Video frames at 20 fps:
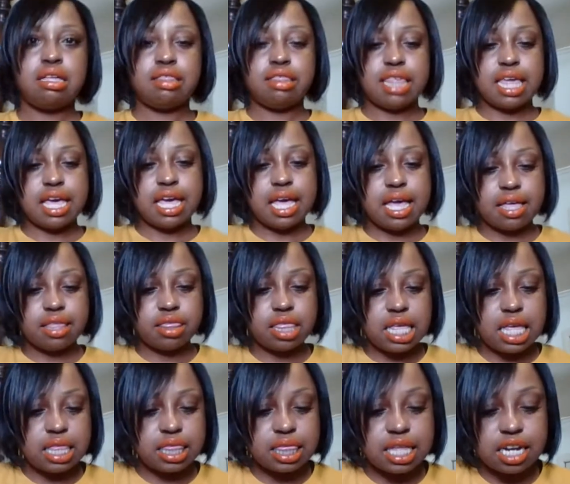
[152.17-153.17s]

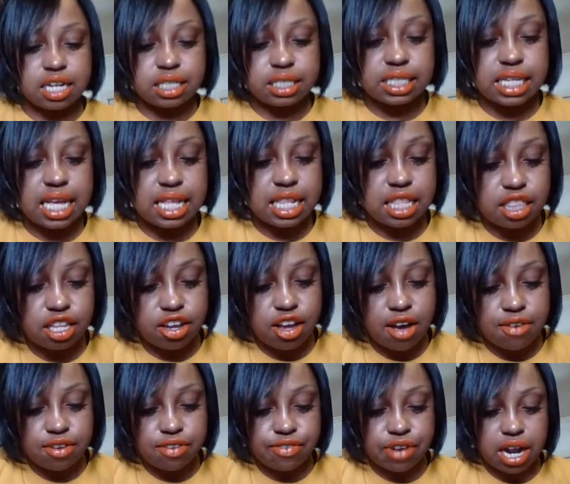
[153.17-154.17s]
they're saying that the
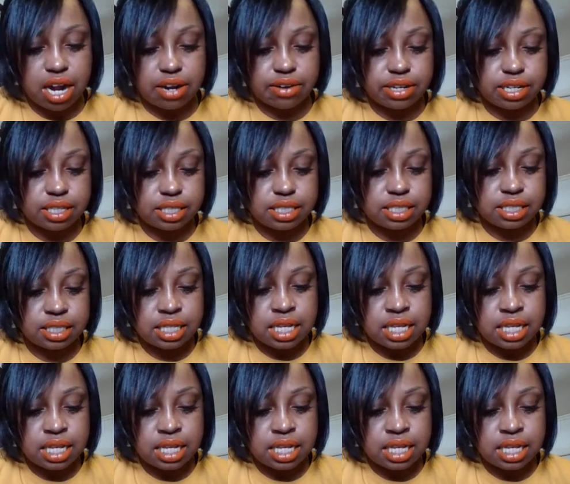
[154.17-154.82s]
COVID virus,